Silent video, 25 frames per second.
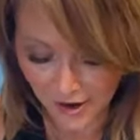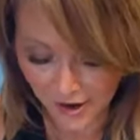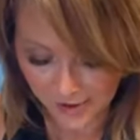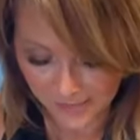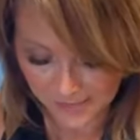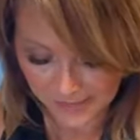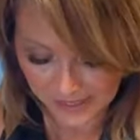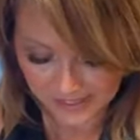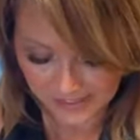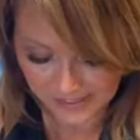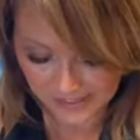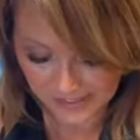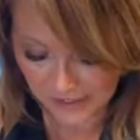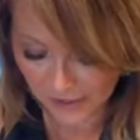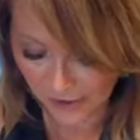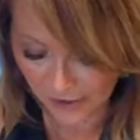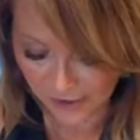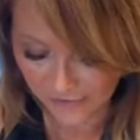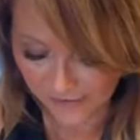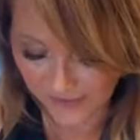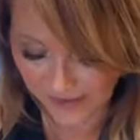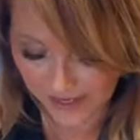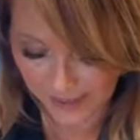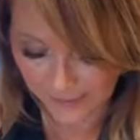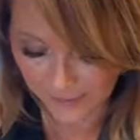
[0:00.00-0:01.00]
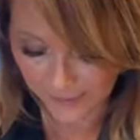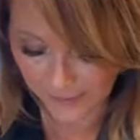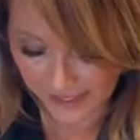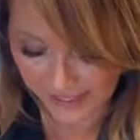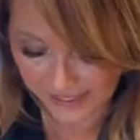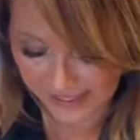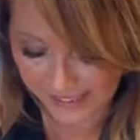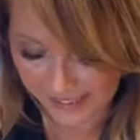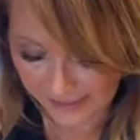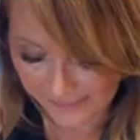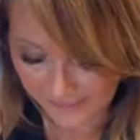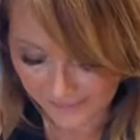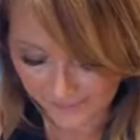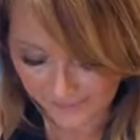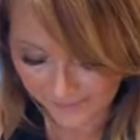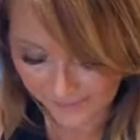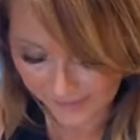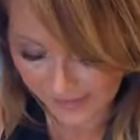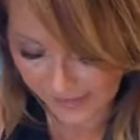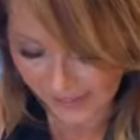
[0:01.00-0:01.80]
on my stove and I'm ready.